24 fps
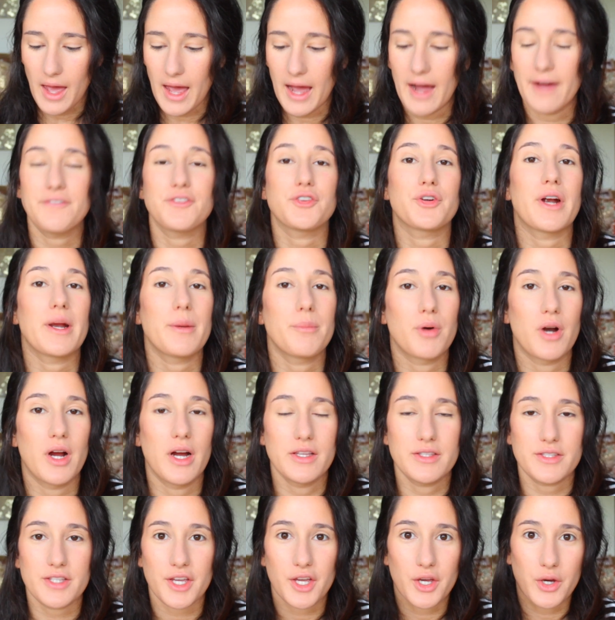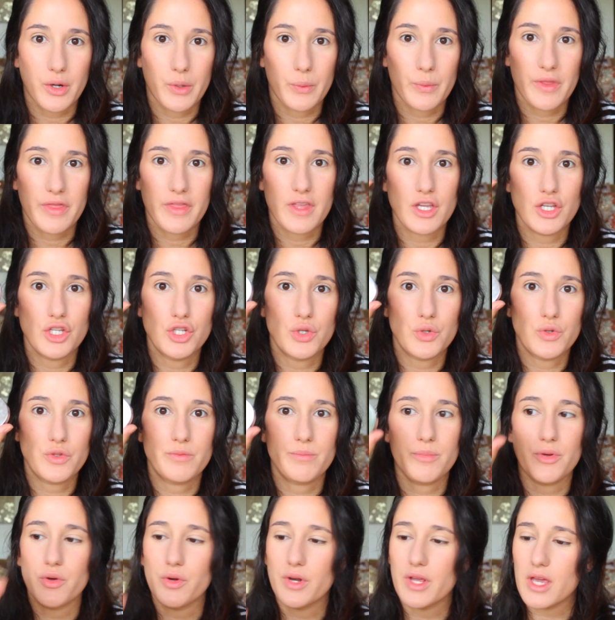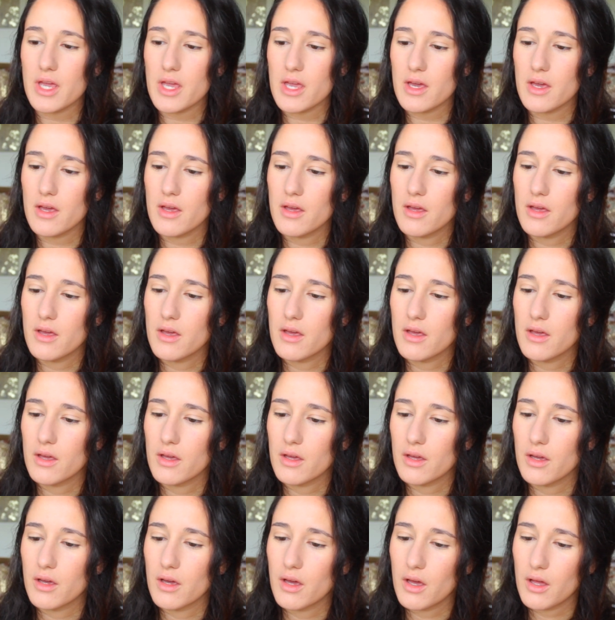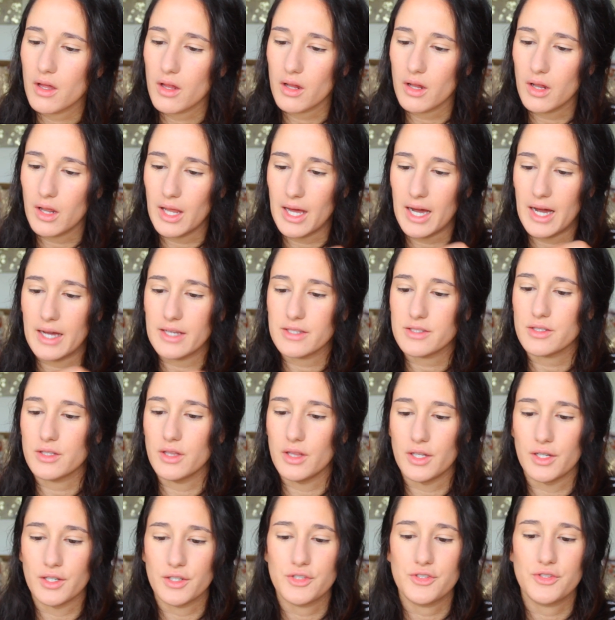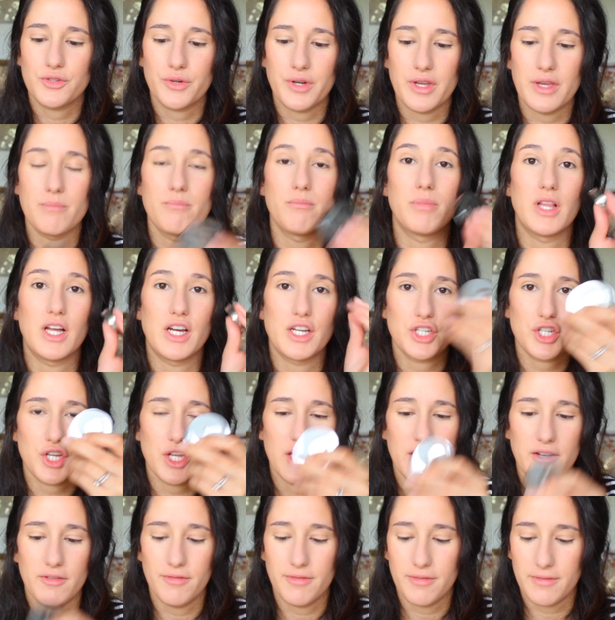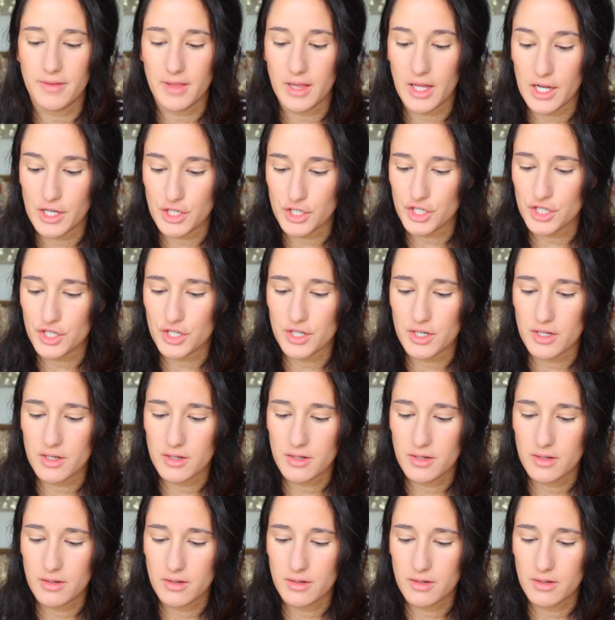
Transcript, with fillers: After I bronze, I go in with the Juice Beauty Last Looks Cream Blush in Flush.